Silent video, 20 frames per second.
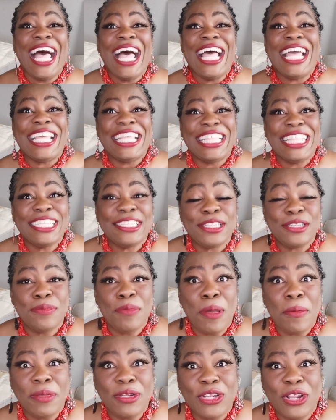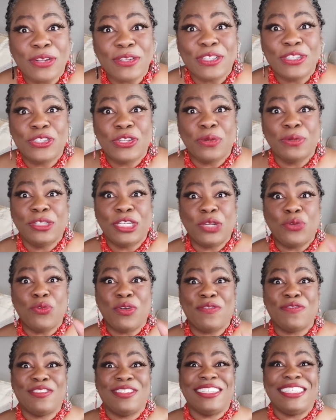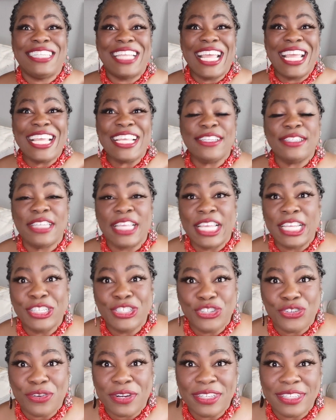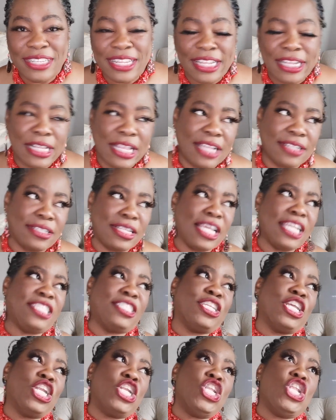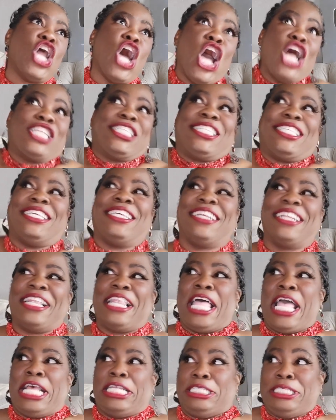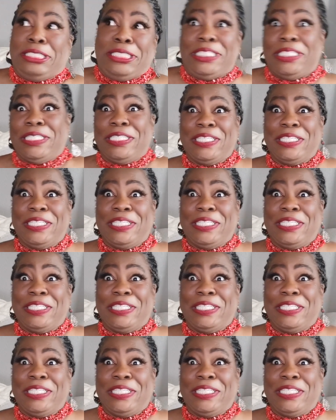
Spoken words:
Hi, this is Mama Dr. Tochi with today's interesting class. It's a naughty class.